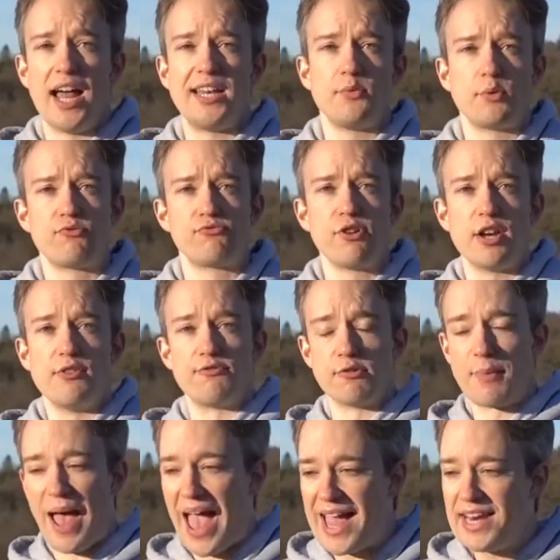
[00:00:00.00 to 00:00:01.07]
and it would run
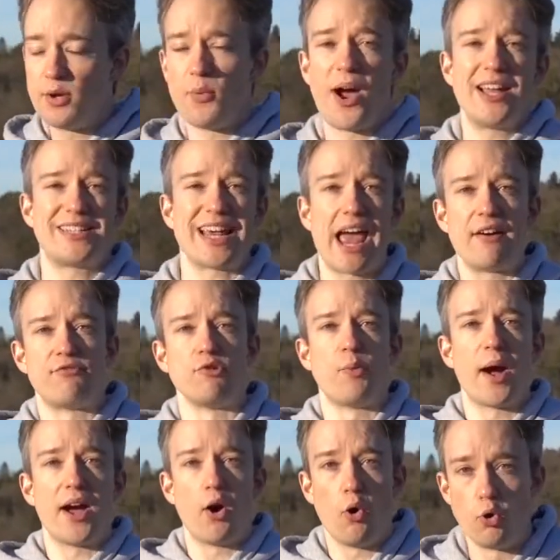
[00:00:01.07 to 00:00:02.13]
from anywhere to
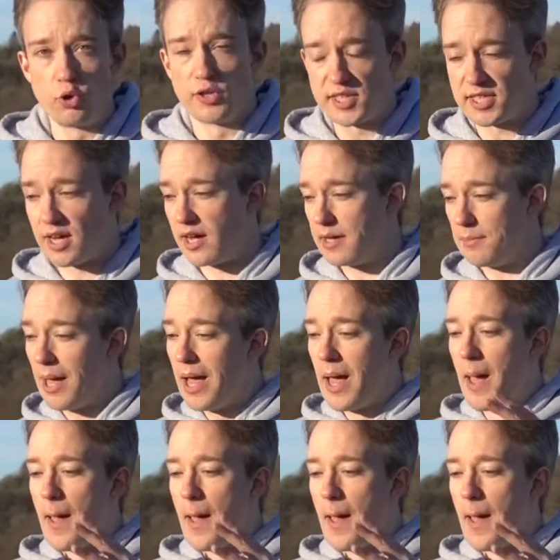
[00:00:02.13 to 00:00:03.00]
everywhere all the time.